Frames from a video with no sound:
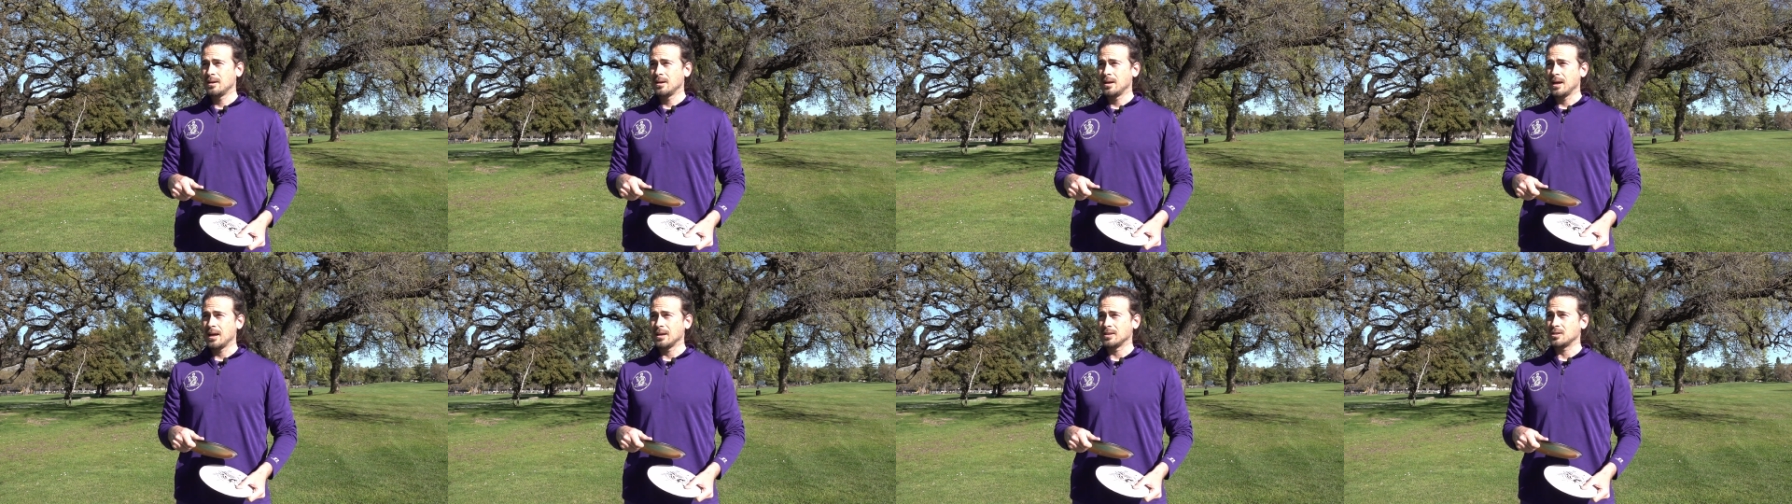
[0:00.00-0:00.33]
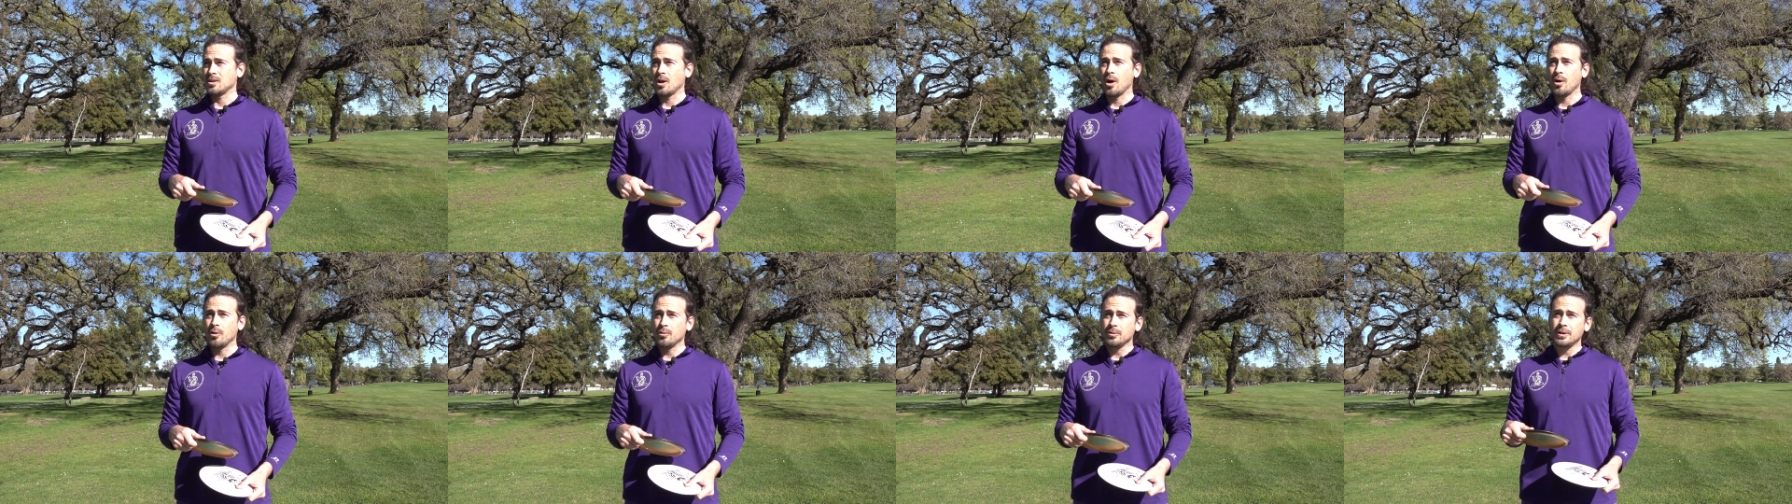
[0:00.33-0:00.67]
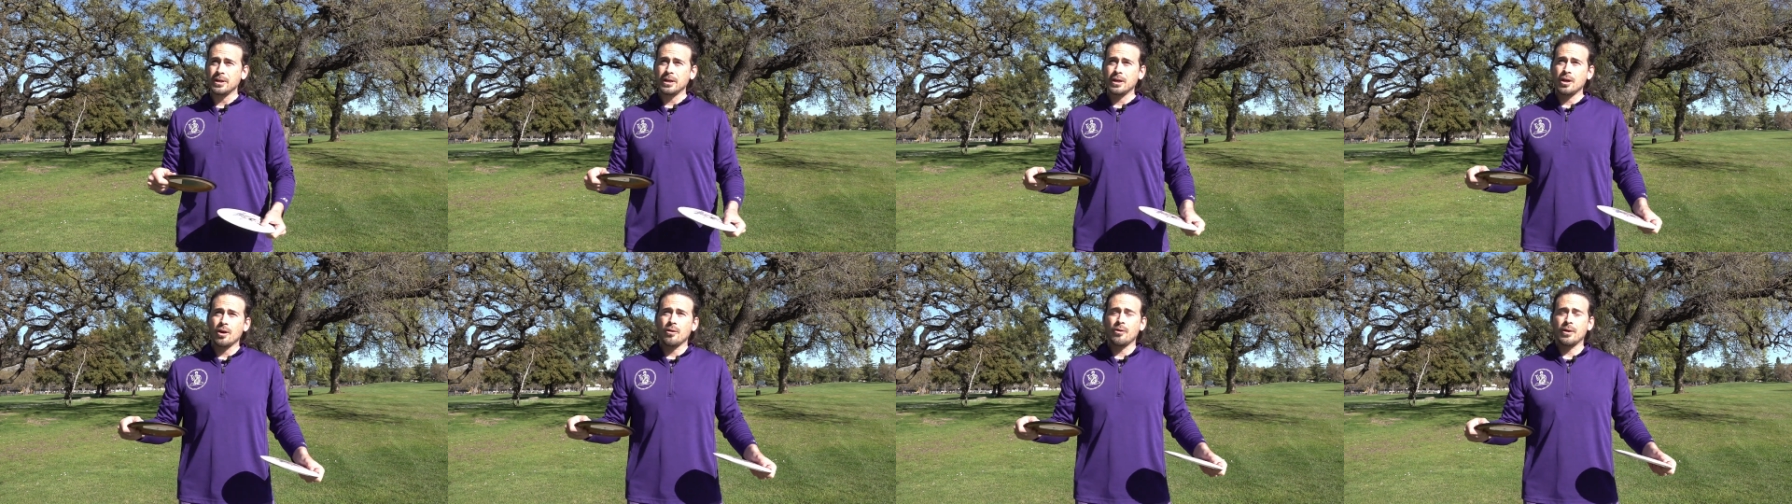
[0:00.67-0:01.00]
it's
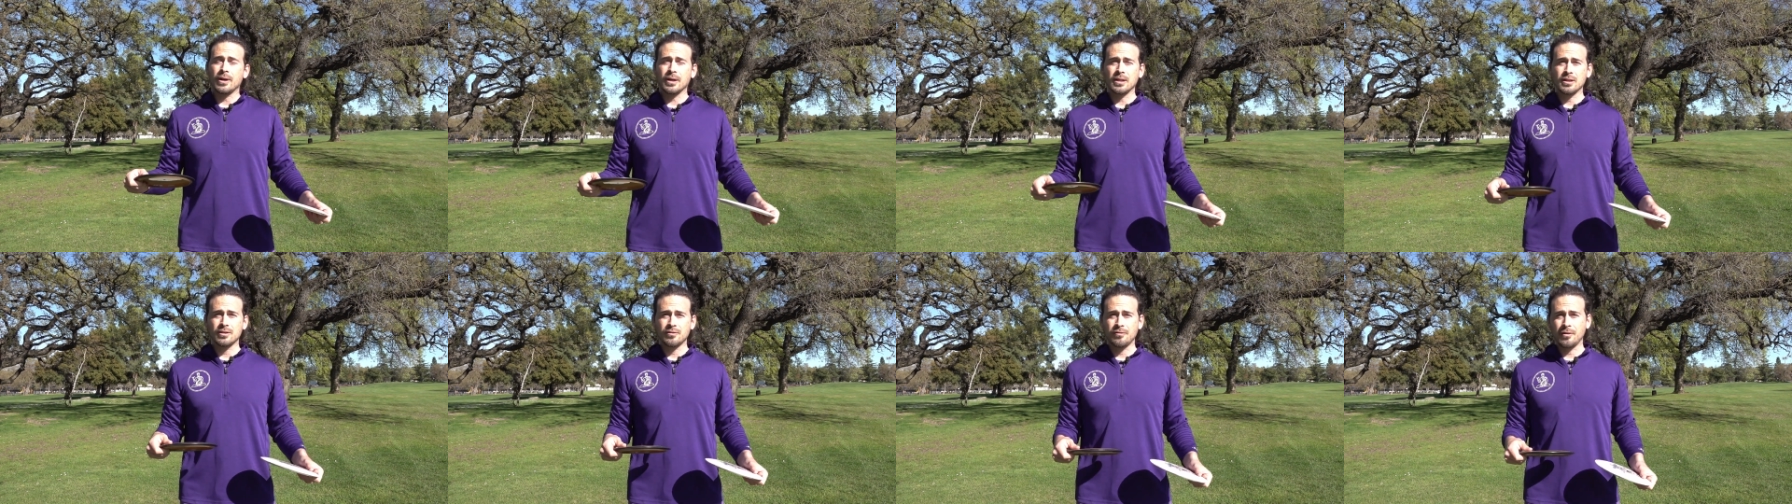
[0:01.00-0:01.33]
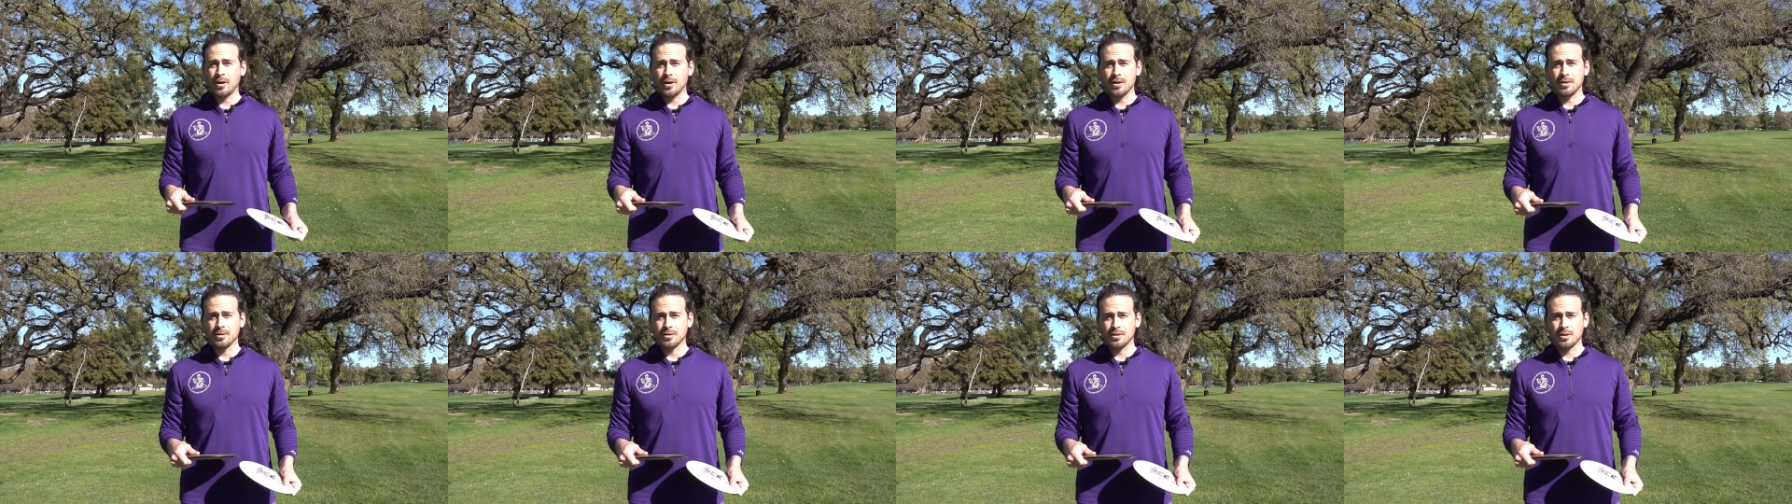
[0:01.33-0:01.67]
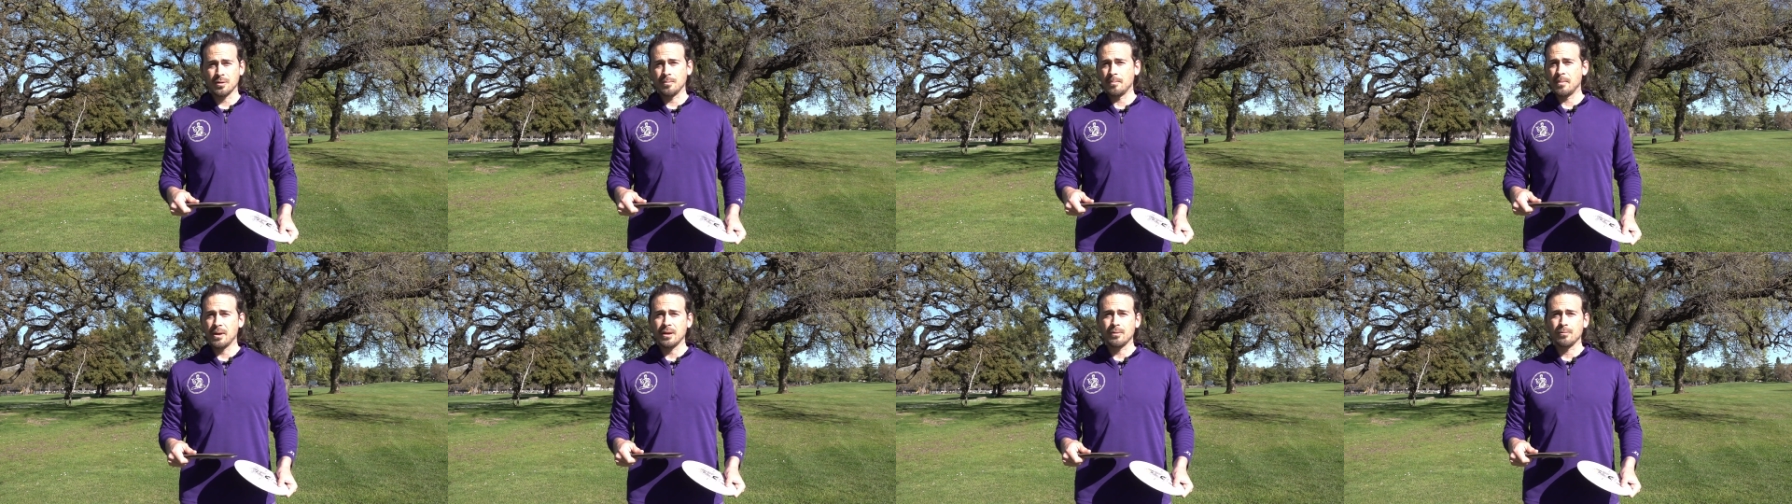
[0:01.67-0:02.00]
only going as far as your
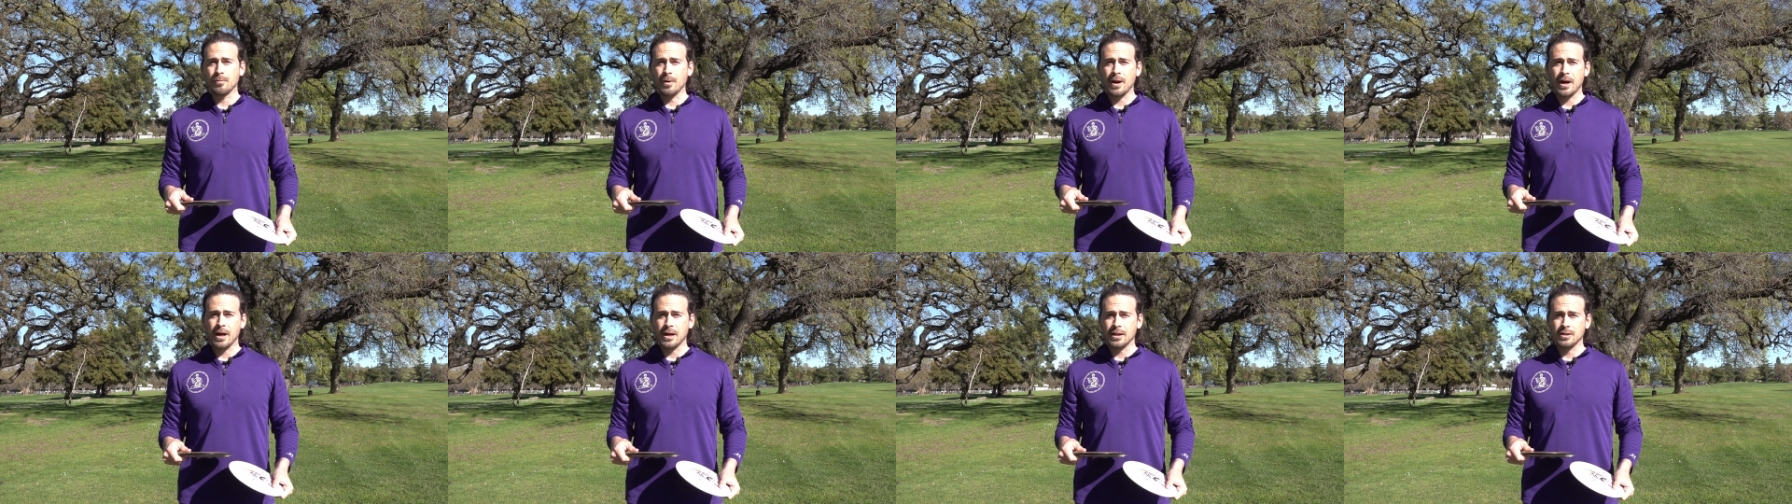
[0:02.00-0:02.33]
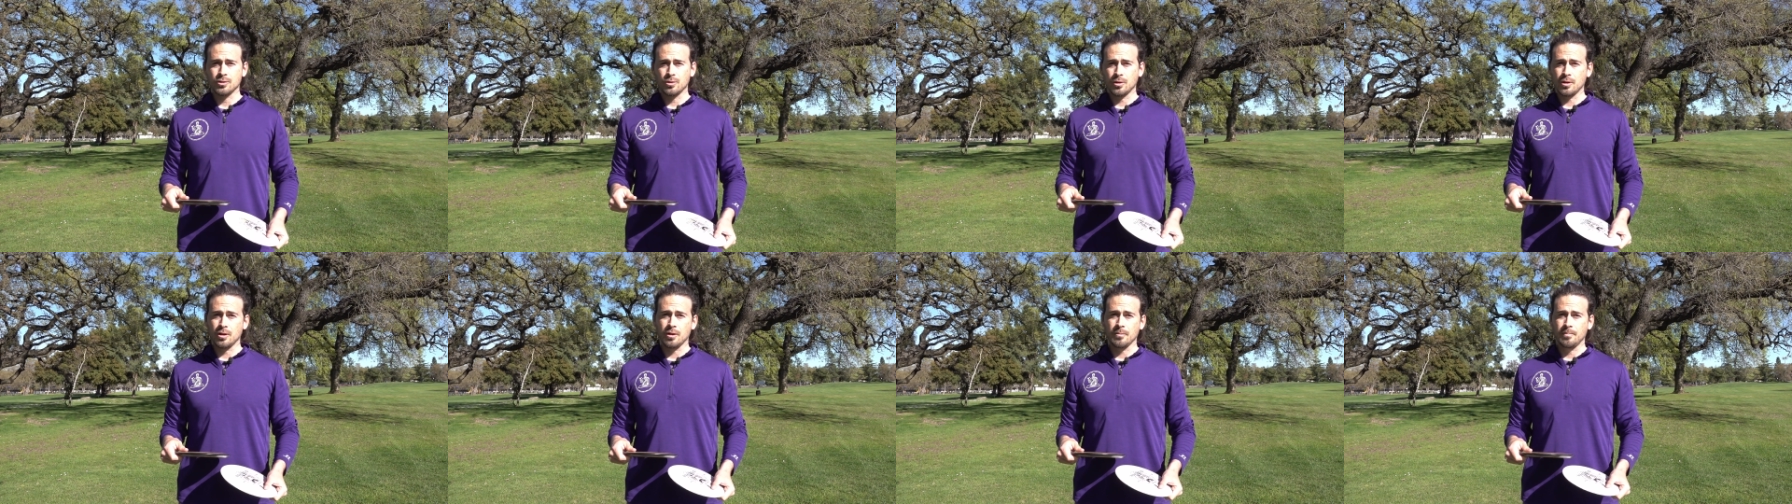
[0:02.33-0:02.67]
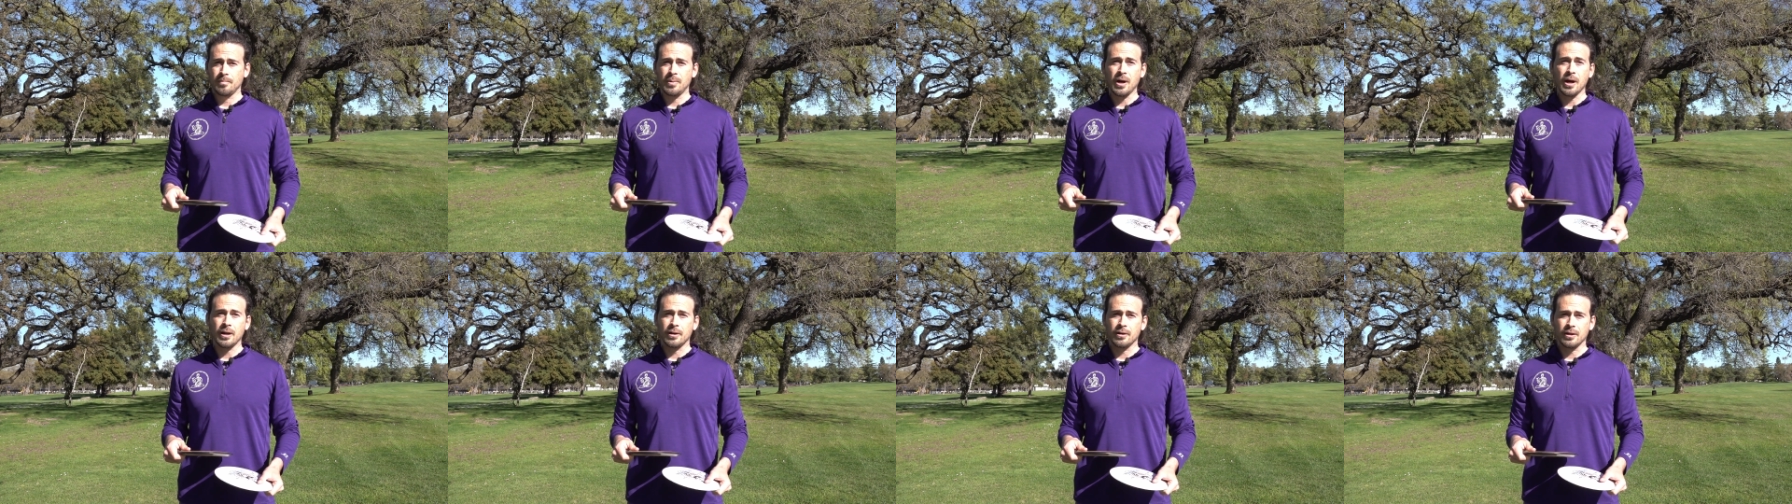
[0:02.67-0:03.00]
mid-range or your
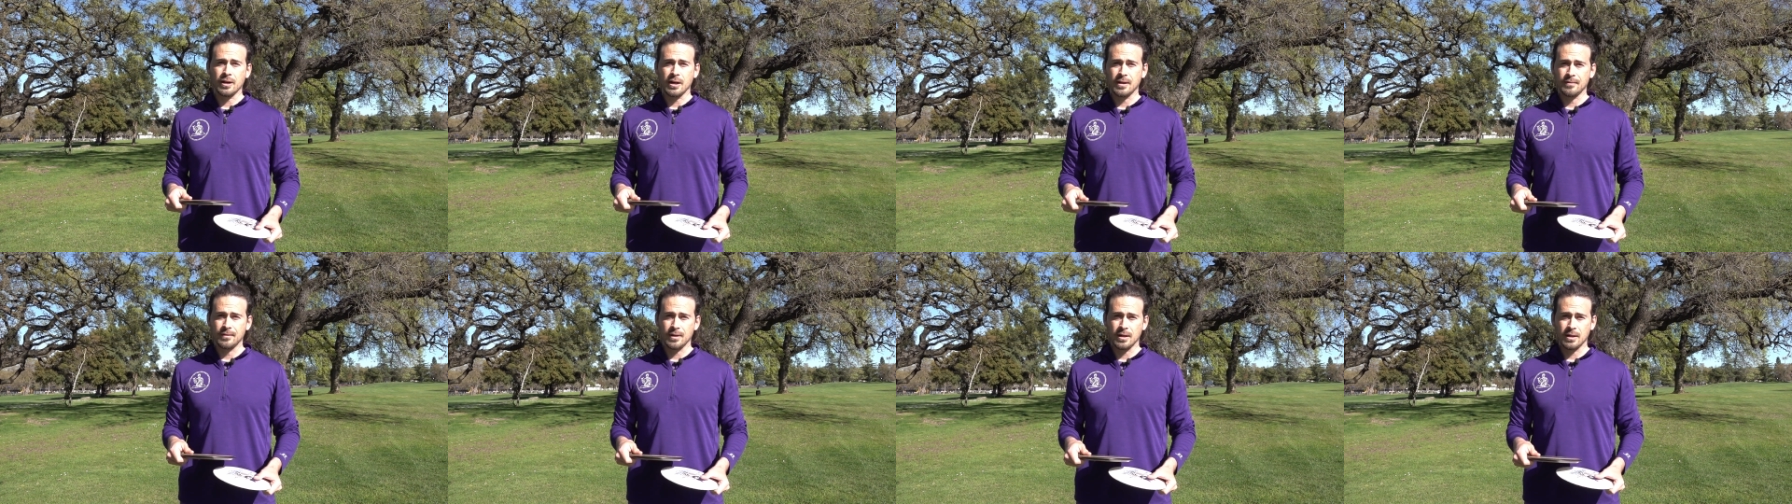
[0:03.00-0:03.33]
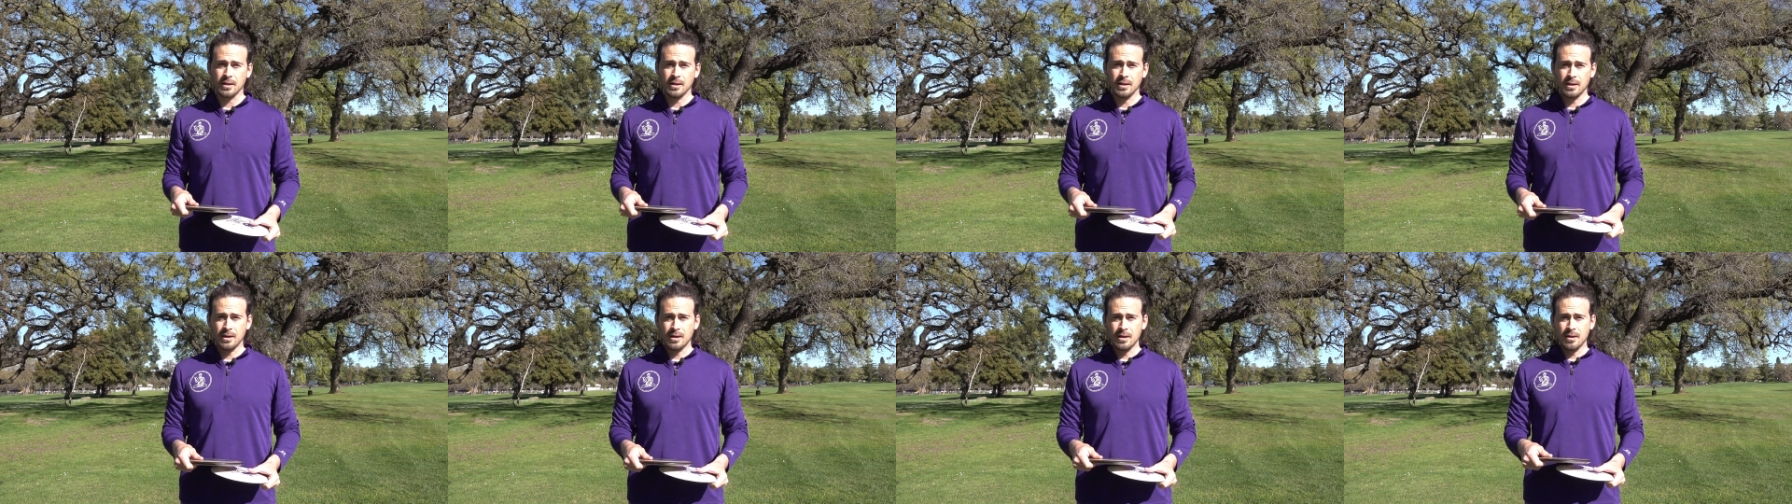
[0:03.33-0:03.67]
putter even,